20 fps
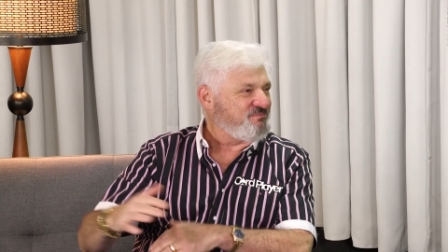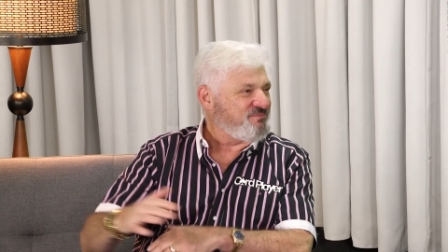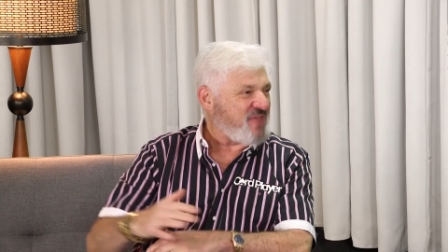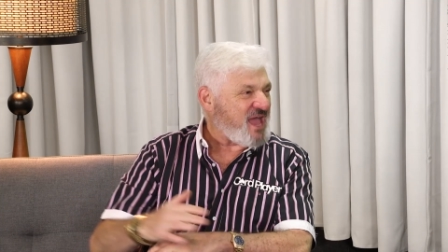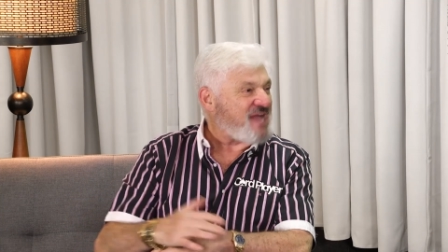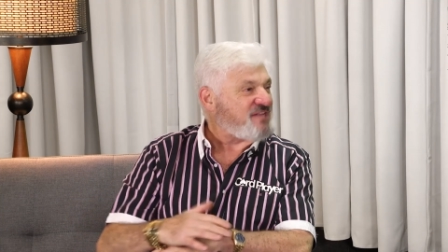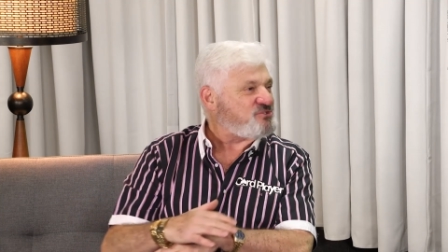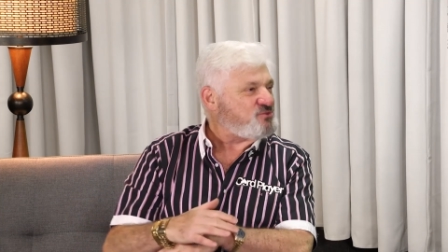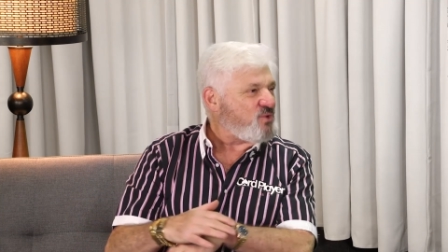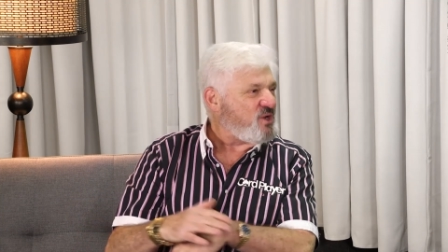
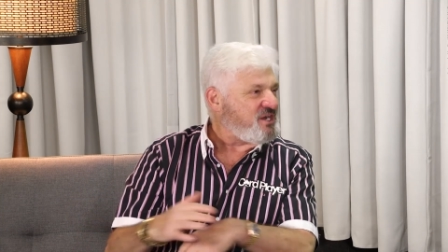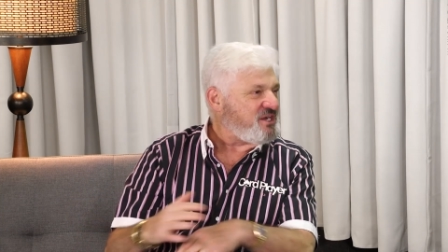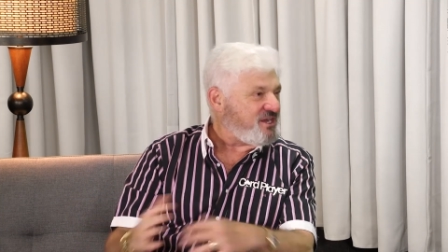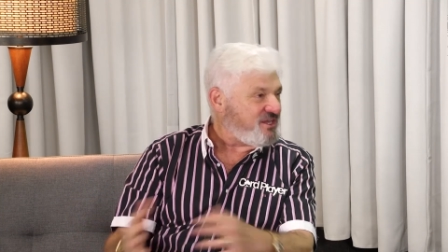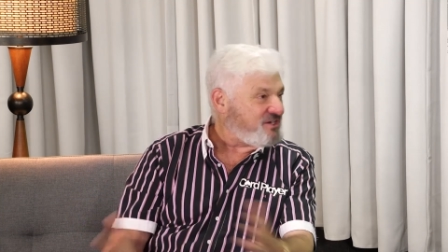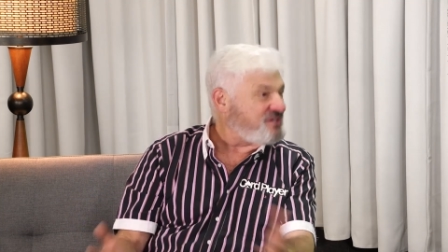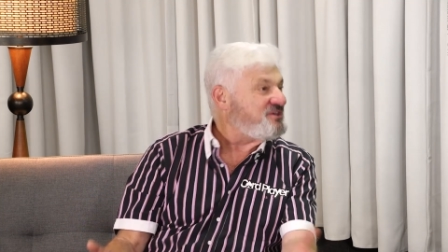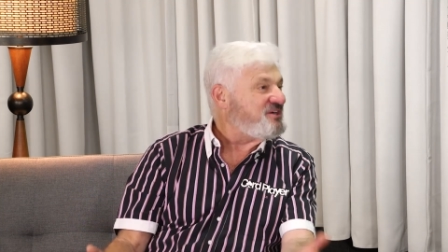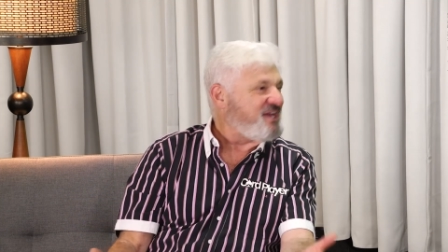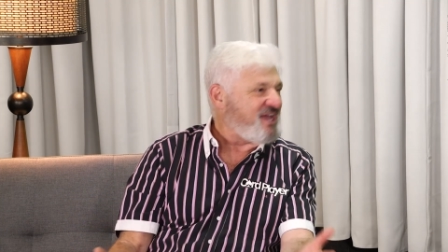That's what an
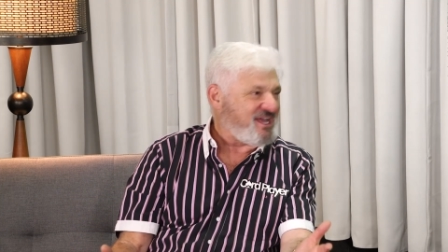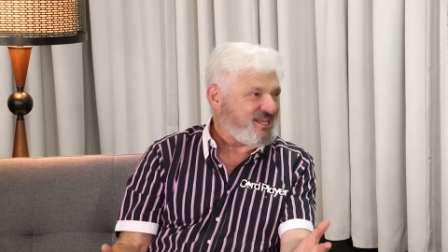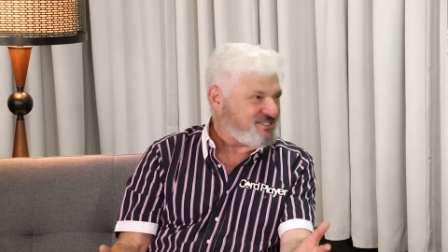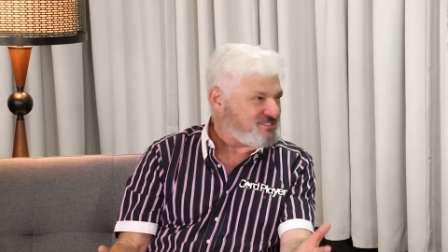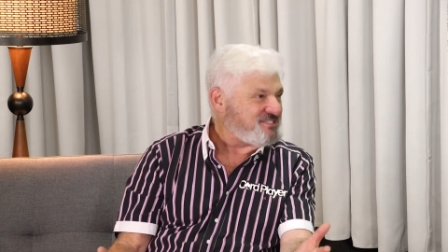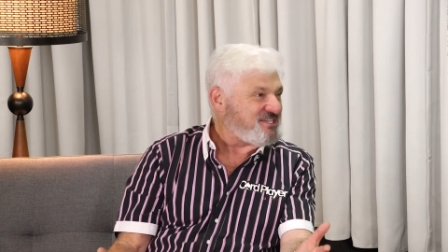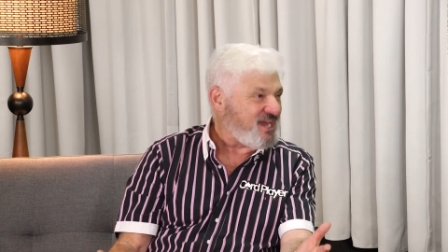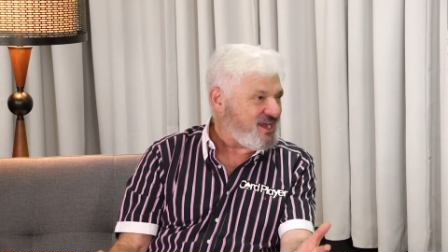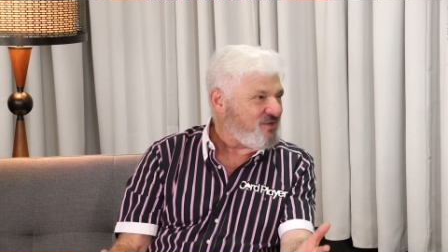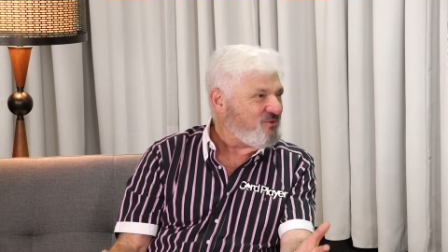internet
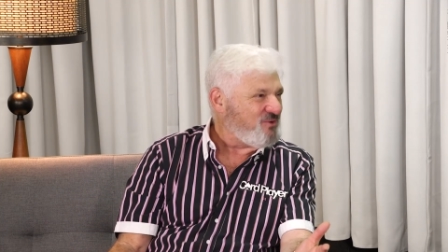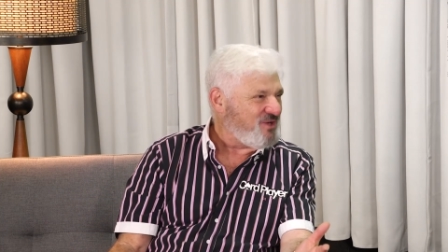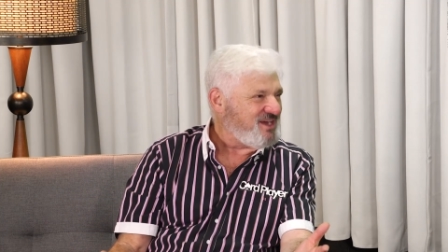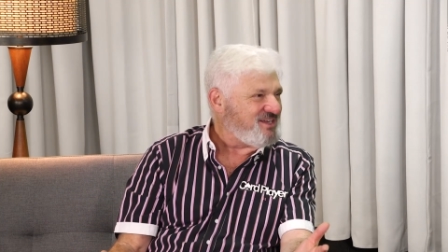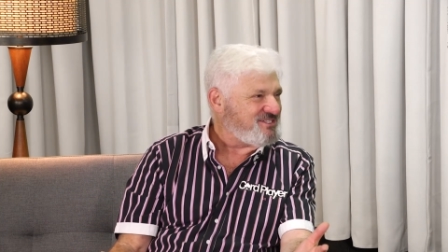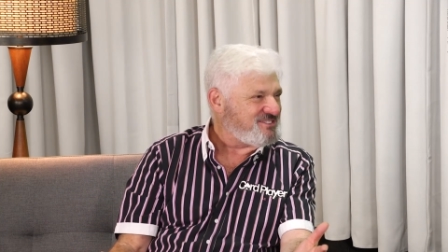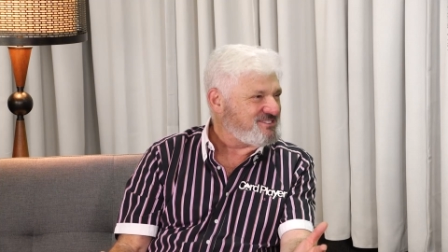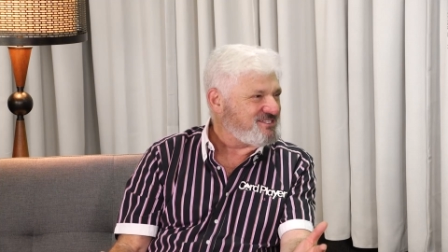site was.